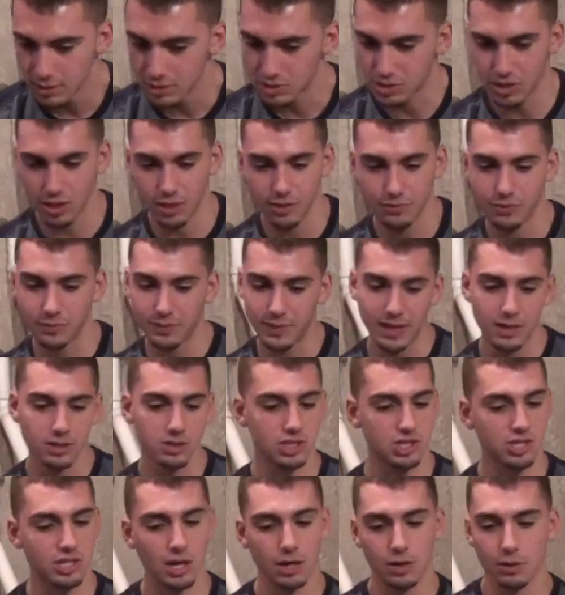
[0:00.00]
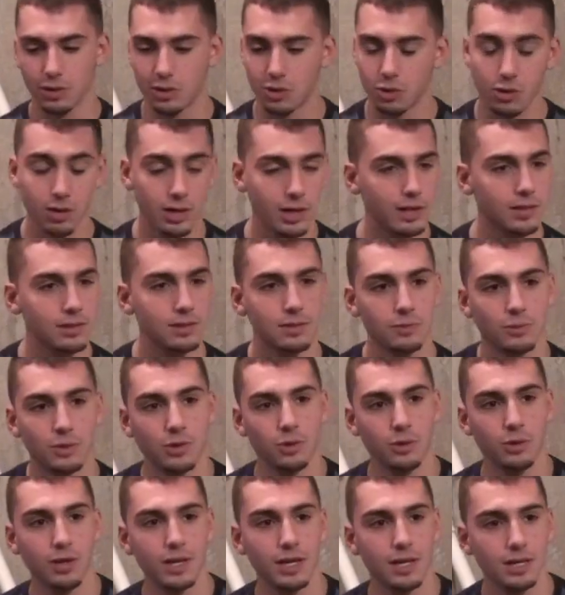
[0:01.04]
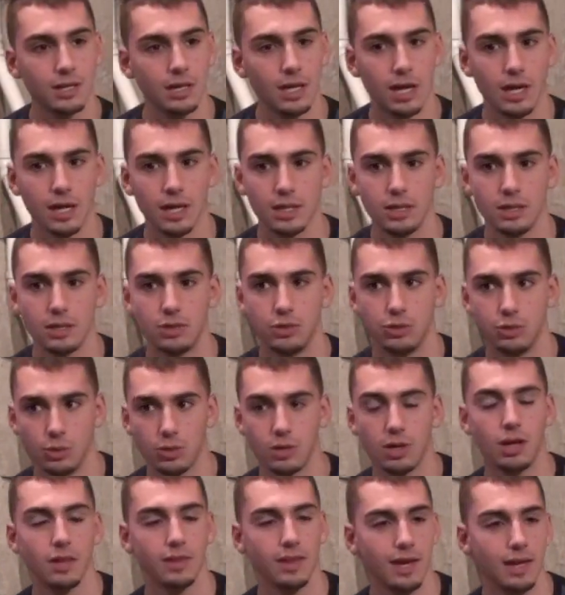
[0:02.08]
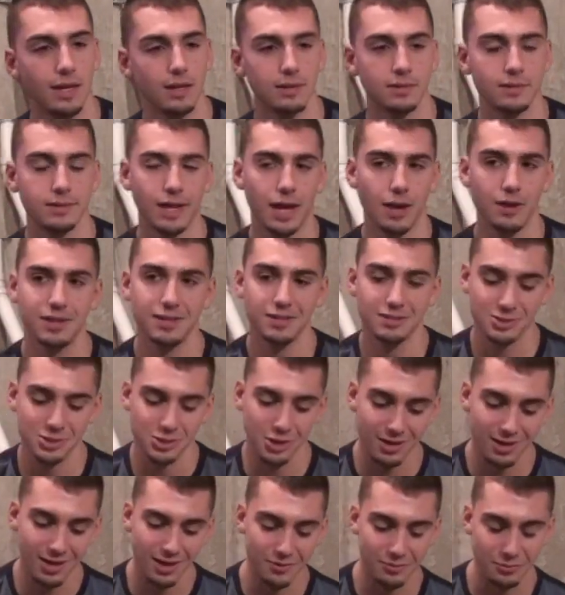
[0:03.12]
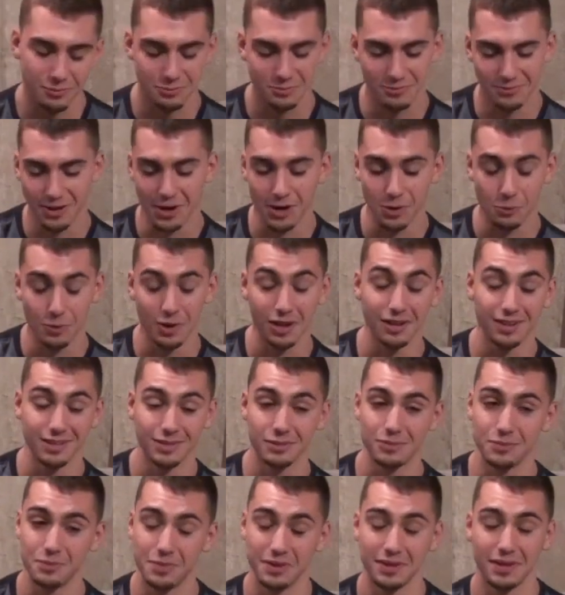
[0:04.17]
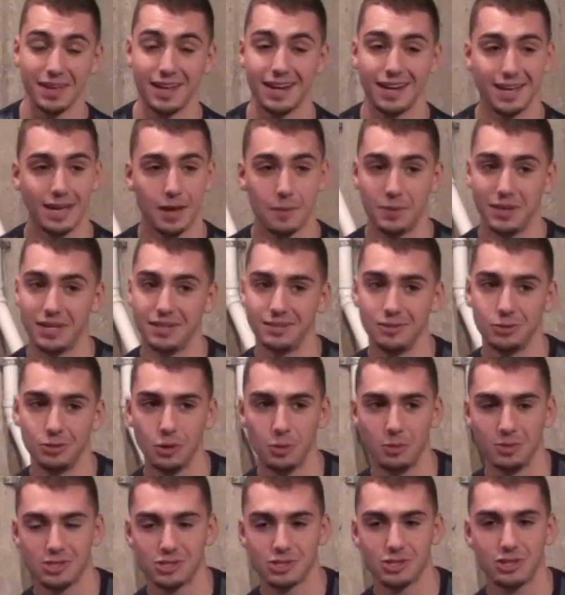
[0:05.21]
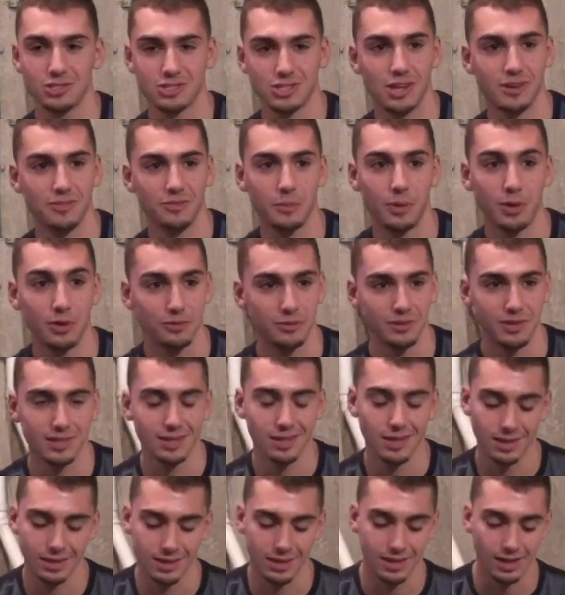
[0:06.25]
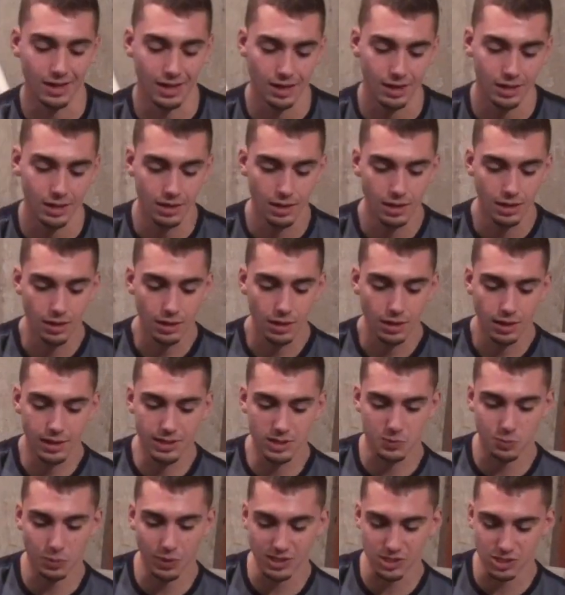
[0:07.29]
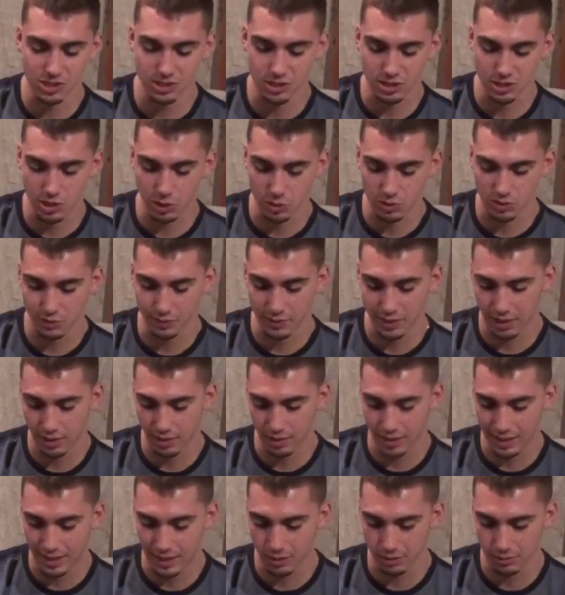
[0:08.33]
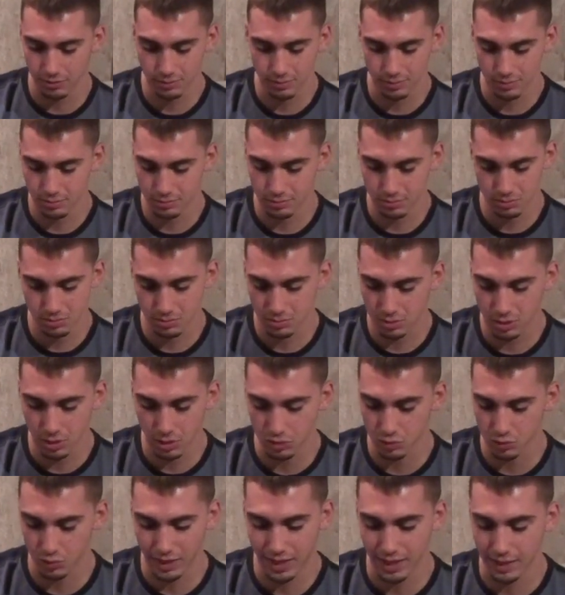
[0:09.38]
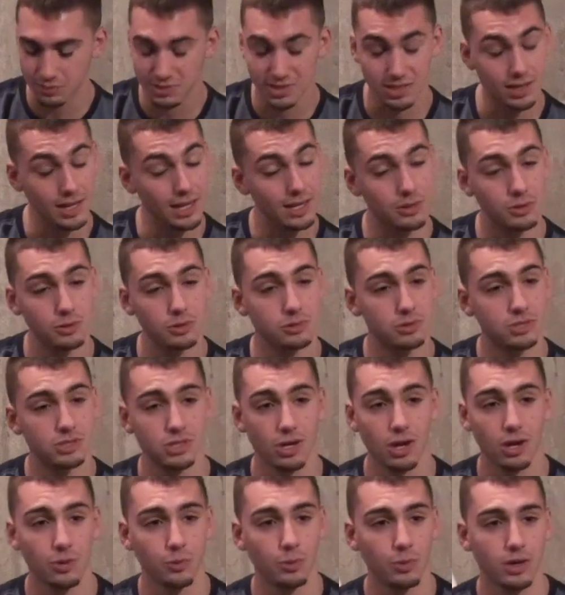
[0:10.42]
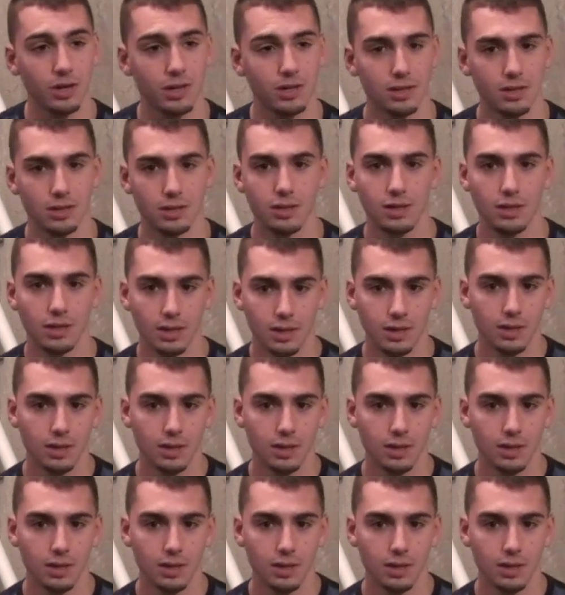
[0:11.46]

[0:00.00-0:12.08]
started from there, just started recording, recording and uh, doing all that. And I didn't start off very well at the beginning. I mean, no one starts off perfect. And then uh, inspiration just goes from there and now goes where I am today, dude. Just hard work and